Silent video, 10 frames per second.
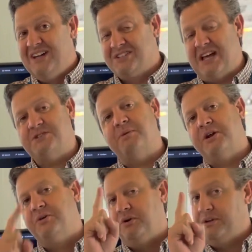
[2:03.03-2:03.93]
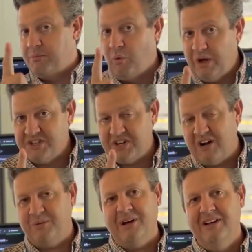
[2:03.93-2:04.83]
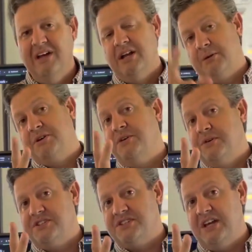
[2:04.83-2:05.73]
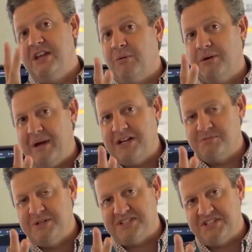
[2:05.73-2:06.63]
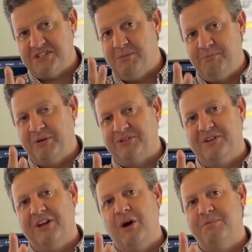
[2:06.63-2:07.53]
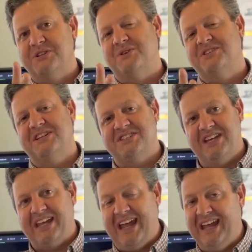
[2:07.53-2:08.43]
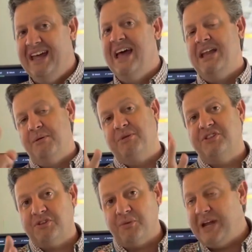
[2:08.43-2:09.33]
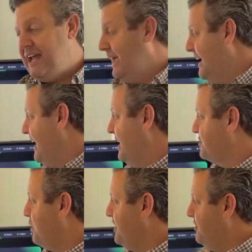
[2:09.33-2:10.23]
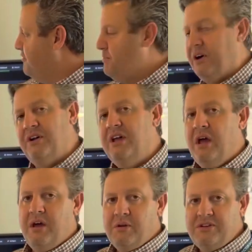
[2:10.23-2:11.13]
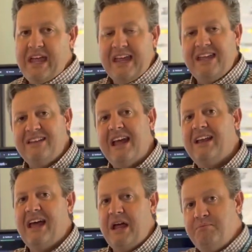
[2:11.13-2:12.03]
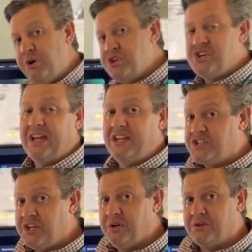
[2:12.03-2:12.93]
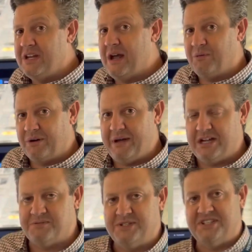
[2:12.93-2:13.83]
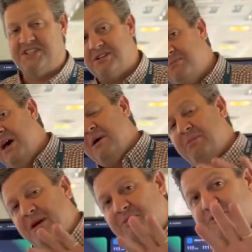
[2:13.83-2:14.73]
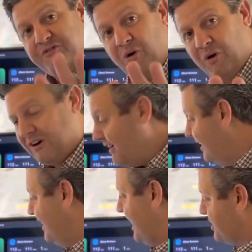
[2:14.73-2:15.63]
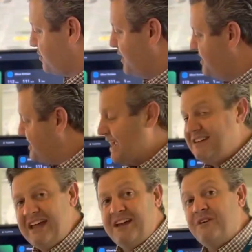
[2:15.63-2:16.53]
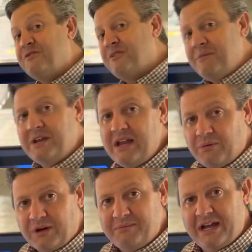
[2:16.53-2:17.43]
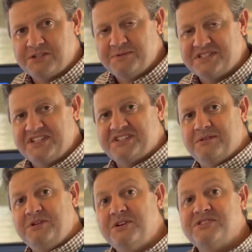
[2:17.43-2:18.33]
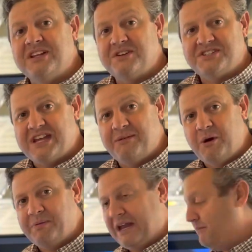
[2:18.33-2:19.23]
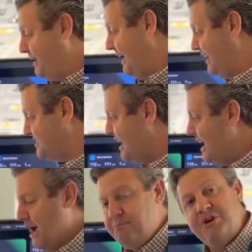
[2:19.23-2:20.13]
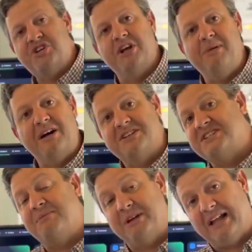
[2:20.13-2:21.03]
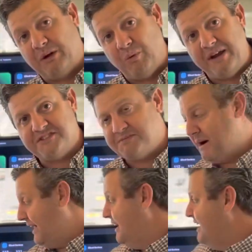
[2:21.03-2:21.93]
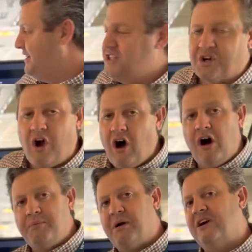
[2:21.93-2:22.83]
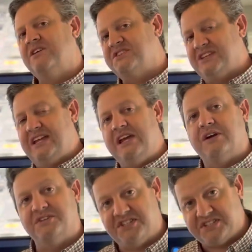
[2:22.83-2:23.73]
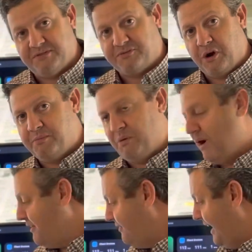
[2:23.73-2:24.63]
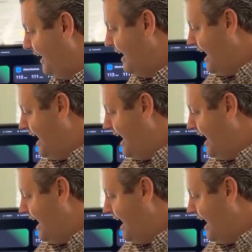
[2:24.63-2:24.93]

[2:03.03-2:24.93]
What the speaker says: So that's pretty cool. Number one is hardware. Number two is the network management system built on the open source SDK. Number three is what you've built taking data and pushing it to the network management system. But number four is where you take data from the network management system using those same open APIs and pushing them out to something like WaveSpot. These are all partners in the ecosystem for Open Wi-Fi.